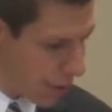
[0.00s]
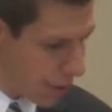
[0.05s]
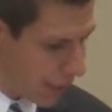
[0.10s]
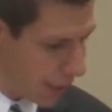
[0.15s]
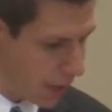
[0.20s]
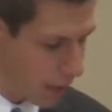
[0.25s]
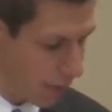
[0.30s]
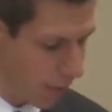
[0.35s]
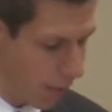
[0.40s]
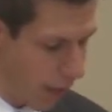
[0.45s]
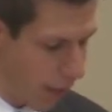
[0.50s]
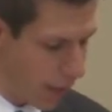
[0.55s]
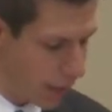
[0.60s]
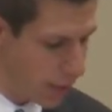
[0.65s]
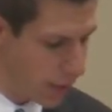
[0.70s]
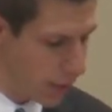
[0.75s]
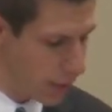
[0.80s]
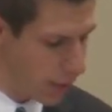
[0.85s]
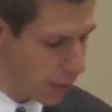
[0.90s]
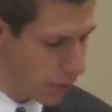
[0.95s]
He
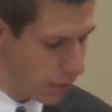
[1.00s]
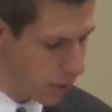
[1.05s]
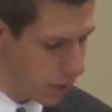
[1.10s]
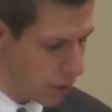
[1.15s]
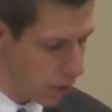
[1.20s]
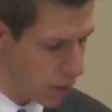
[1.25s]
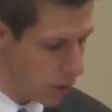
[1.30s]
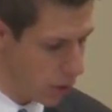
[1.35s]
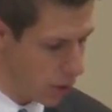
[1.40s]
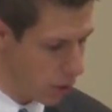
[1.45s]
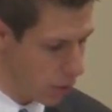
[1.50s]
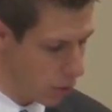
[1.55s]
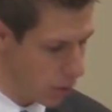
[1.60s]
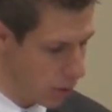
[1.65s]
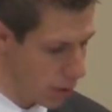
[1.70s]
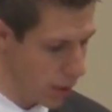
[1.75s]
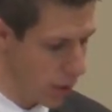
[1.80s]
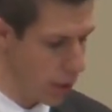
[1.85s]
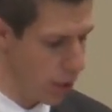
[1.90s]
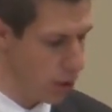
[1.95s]
devises evil
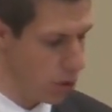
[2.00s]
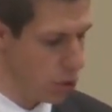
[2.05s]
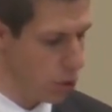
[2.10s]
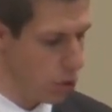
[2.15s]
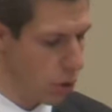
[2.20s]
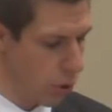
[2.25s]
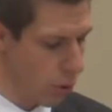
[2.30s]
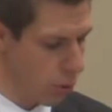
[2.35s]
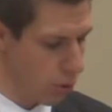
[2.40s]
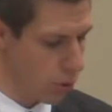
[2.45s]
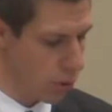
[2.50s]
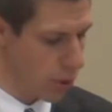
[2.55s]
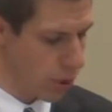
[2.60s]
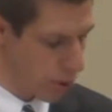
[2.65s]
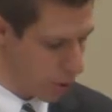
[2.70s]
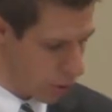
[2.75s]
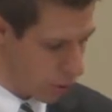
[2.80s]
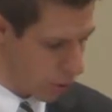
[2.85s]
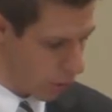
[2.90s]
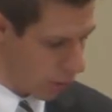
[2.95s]
continually. He sows
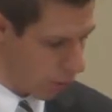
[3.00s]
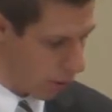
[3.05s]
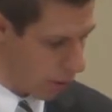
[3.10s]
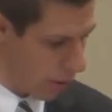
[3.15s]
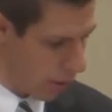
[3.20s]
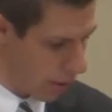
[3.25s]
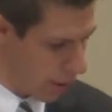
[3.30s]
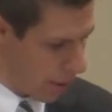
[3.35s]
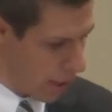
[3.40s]
discord.